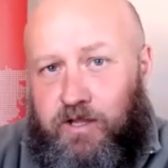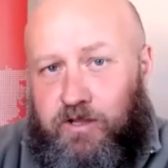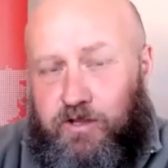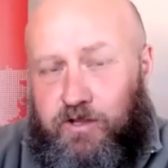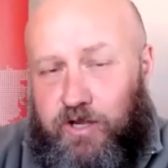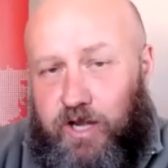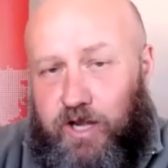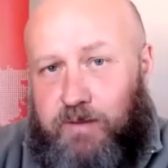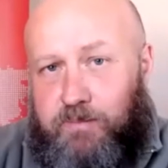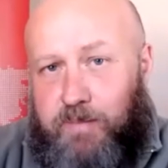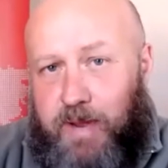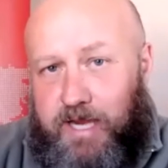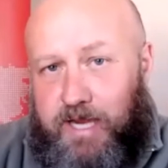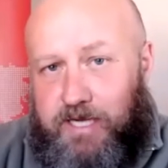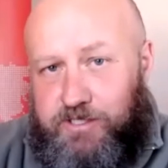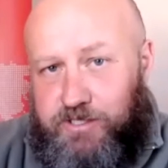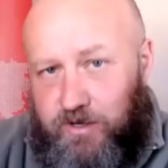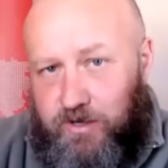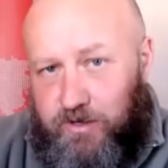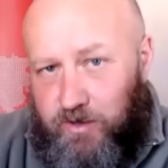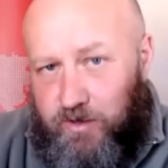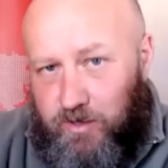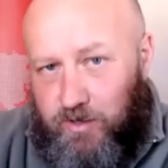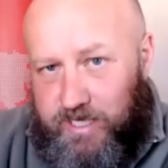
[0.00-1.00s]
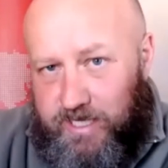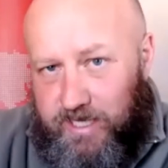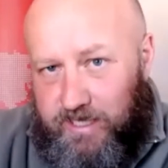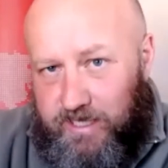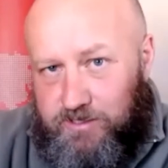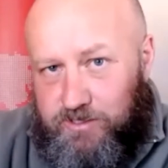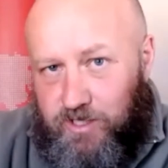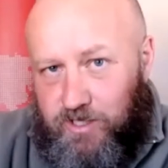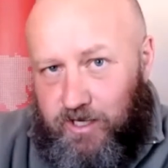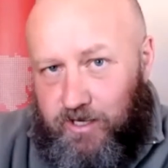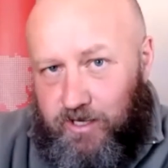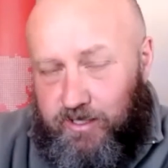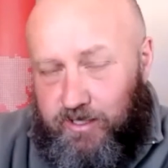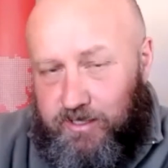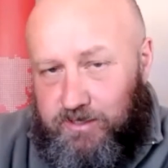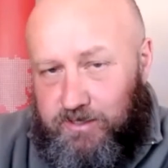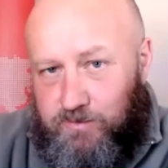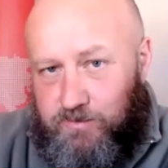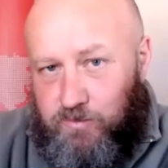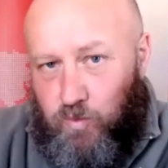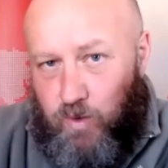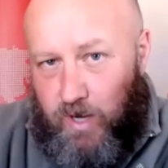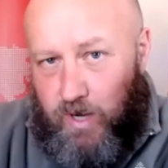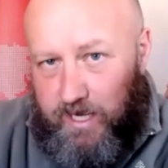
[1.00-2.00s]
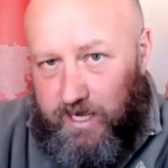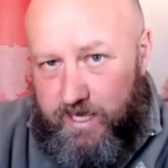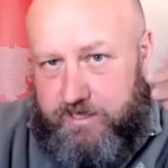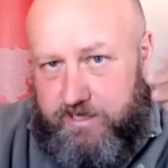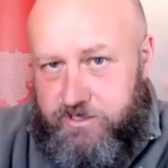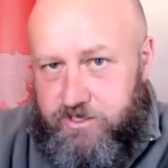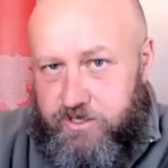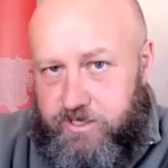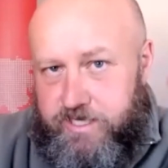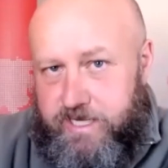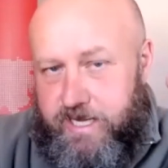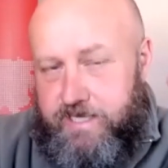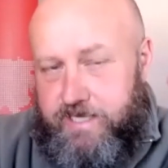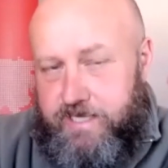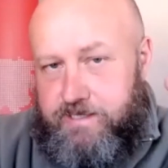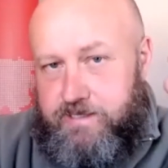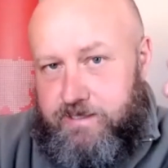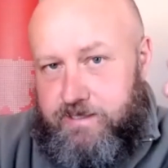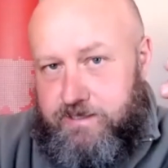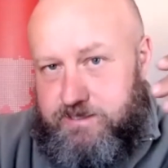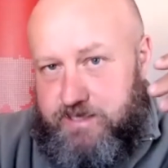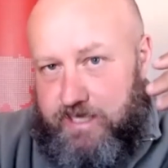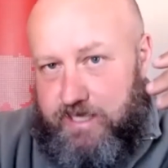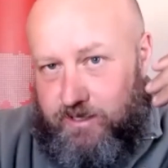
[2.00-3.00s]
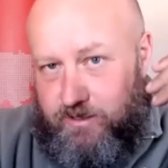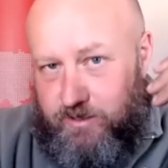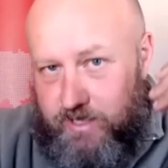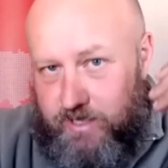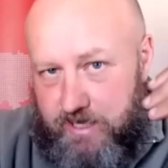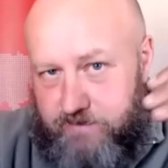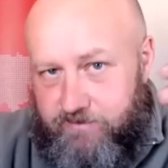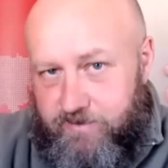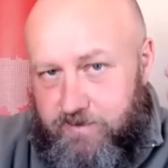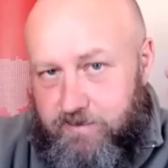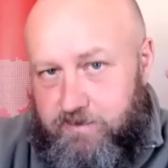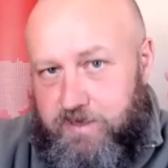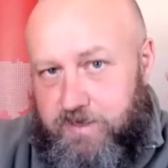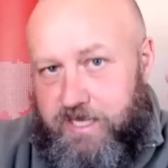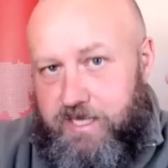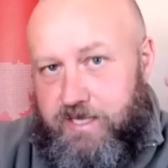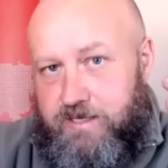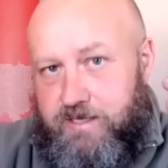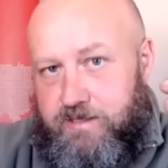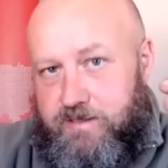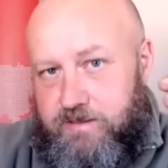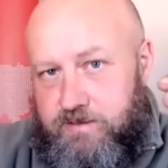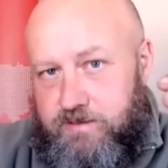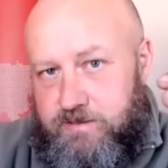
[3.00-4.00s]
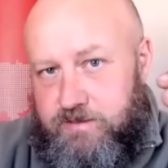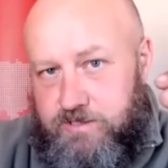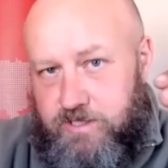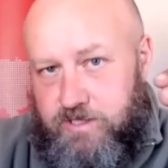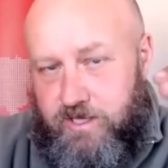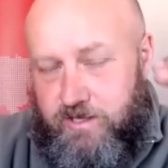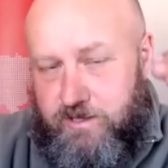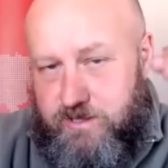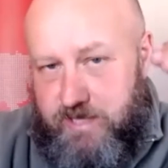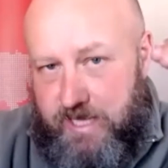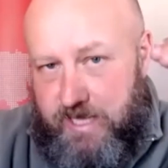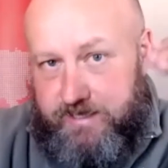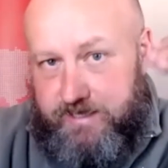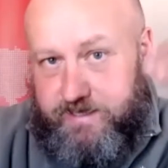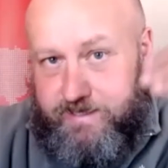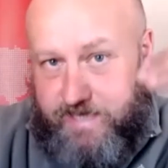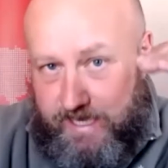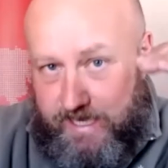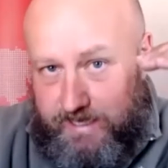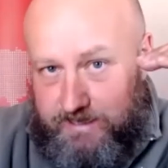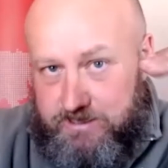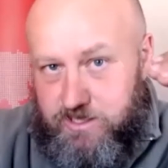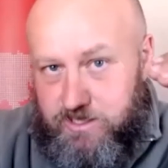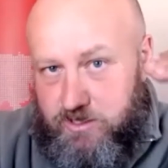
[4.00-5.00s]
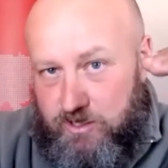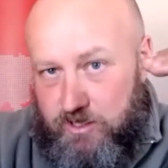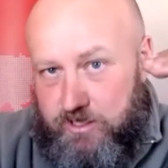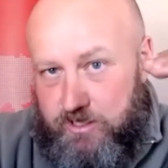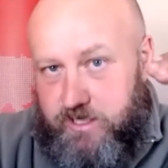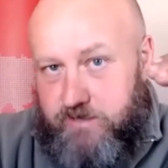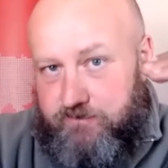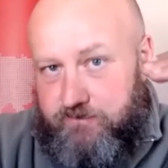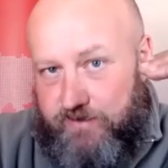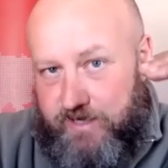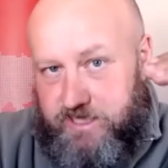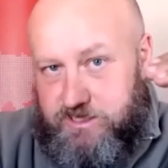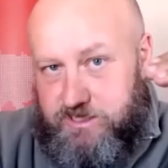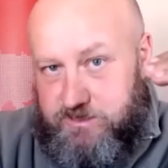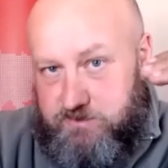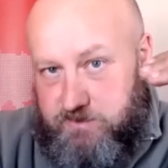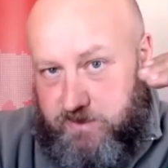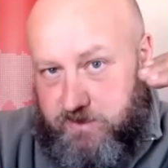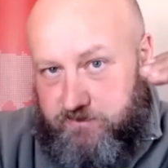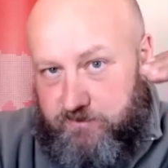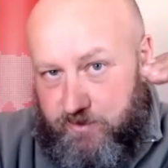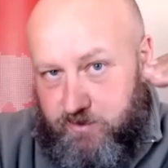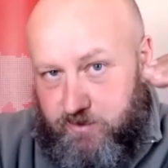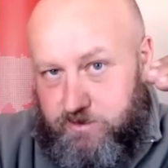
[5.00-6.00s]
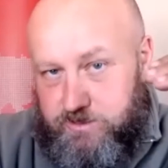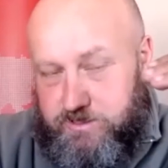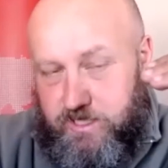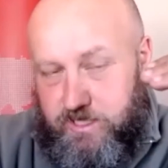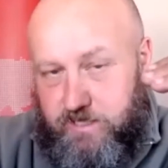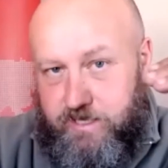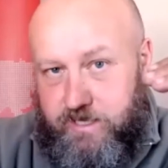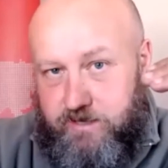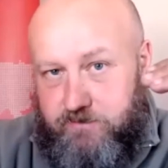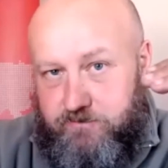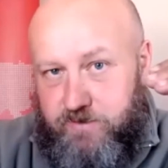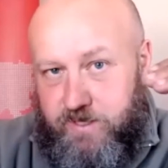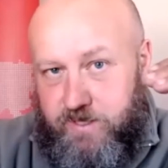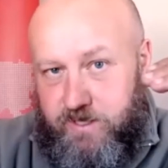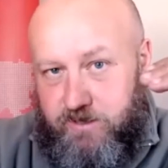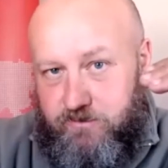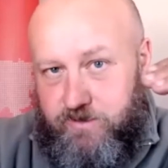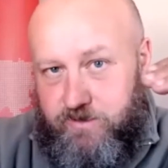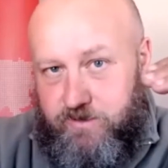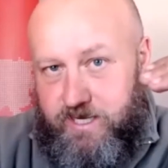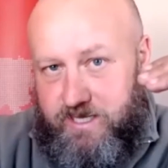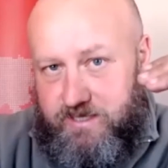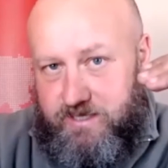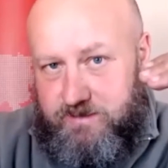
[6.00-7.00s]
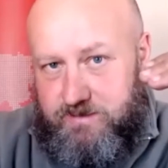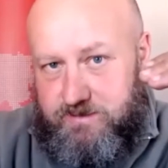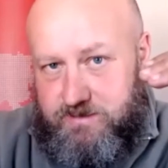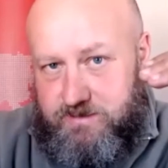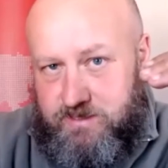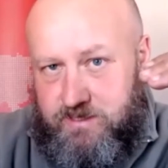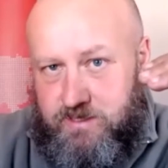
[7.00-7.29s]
You know, make sure your kids are as well educated as they could ever be, so that that's a good investment for your South African rands,